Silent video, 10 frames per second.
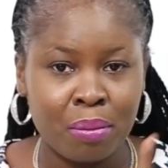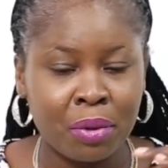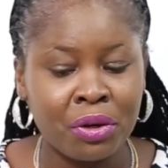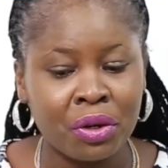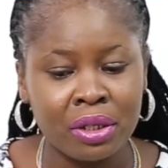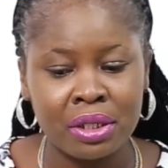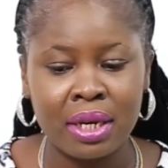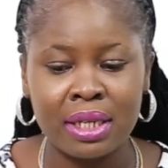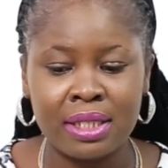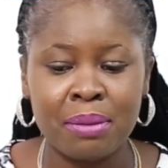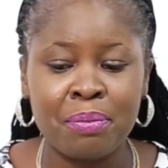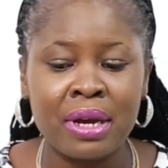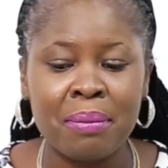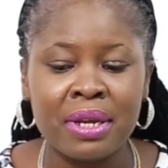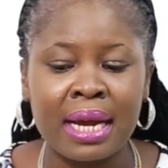But nonetheless, the
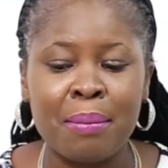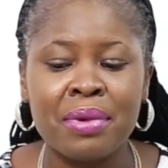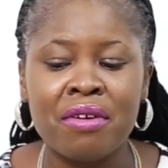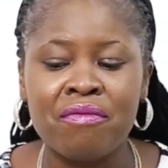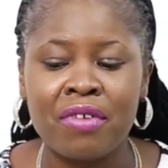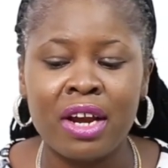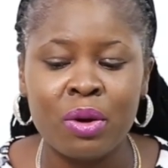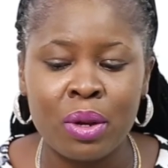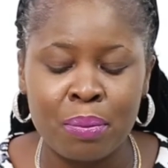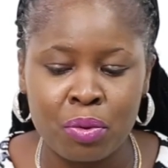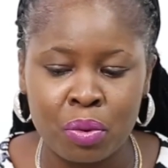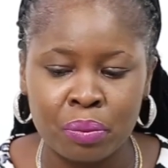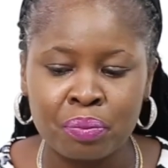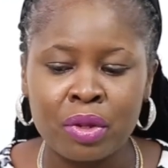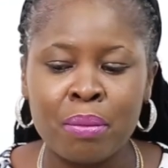pyramid can be a valuable
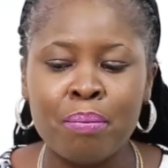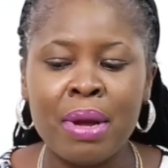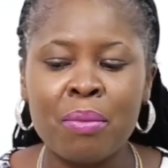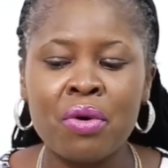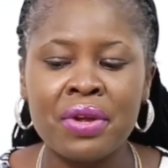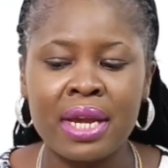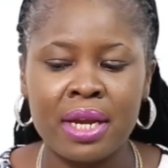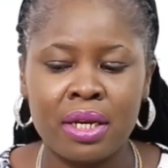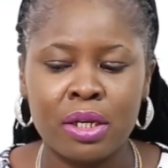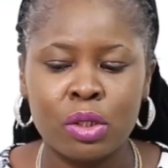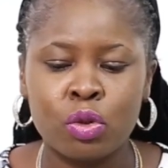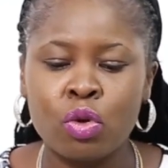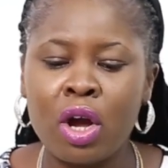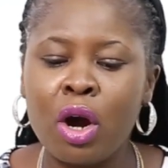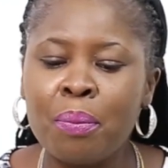memory aid
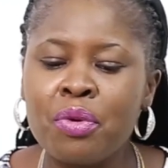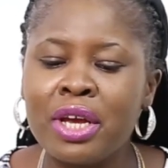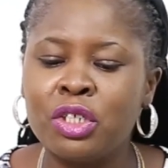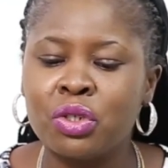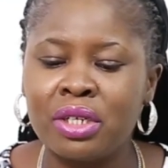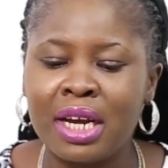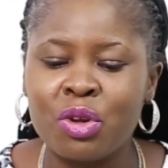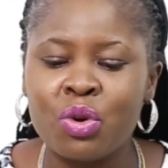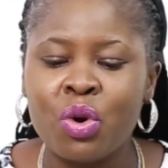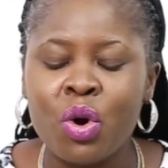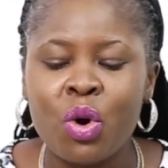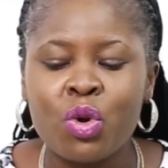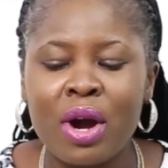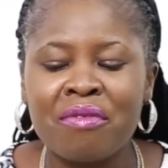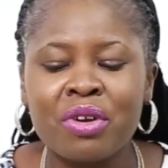to help you ensure that you
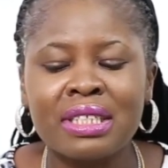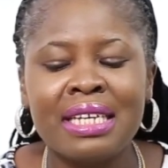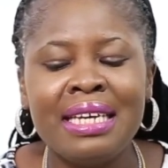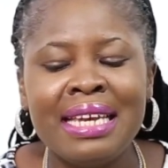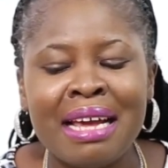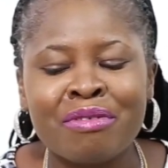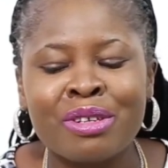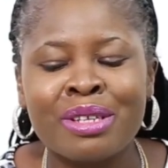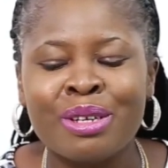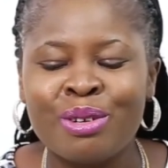have not left